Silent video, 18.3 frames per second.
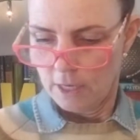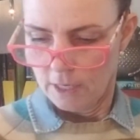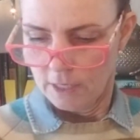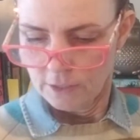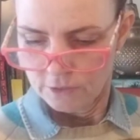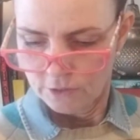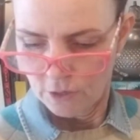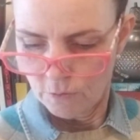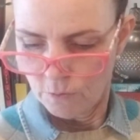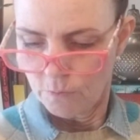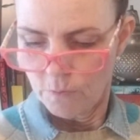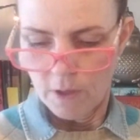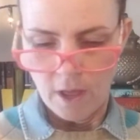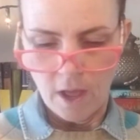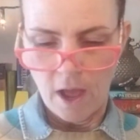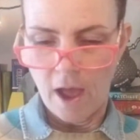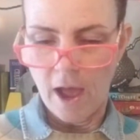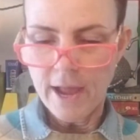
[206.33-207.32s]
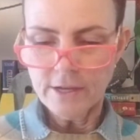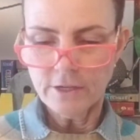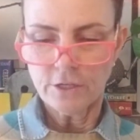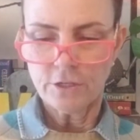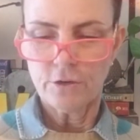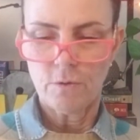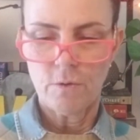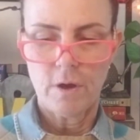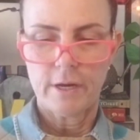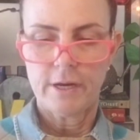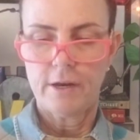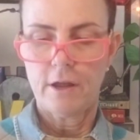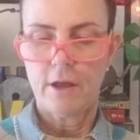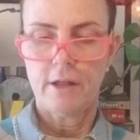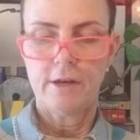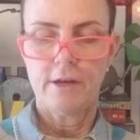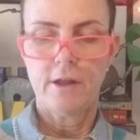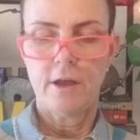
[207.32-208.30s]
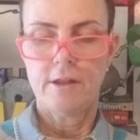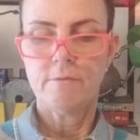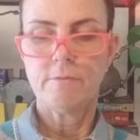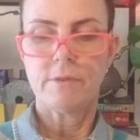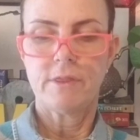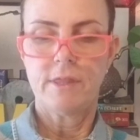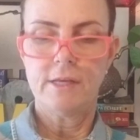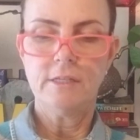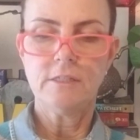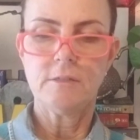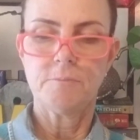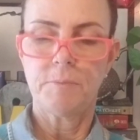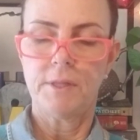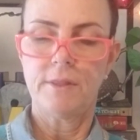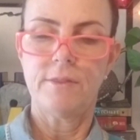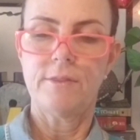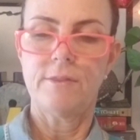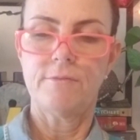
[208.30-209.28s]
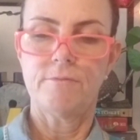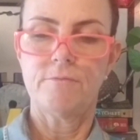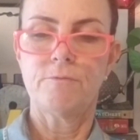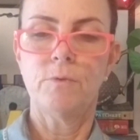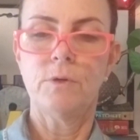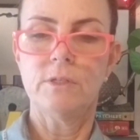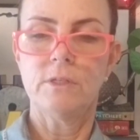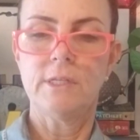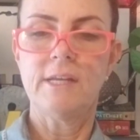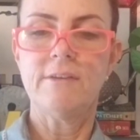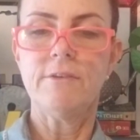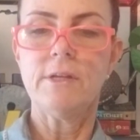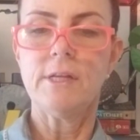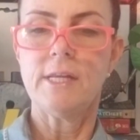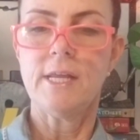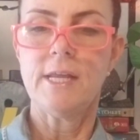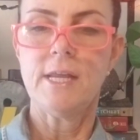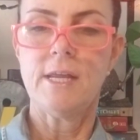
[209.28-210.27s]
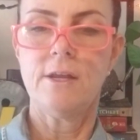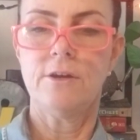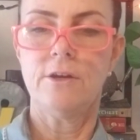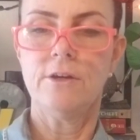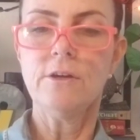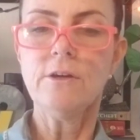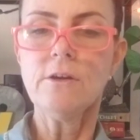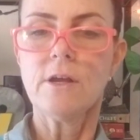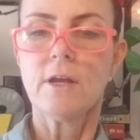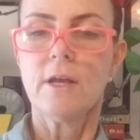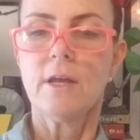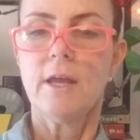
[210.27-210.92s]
So I could go on and on and on with this, but we'll leave it here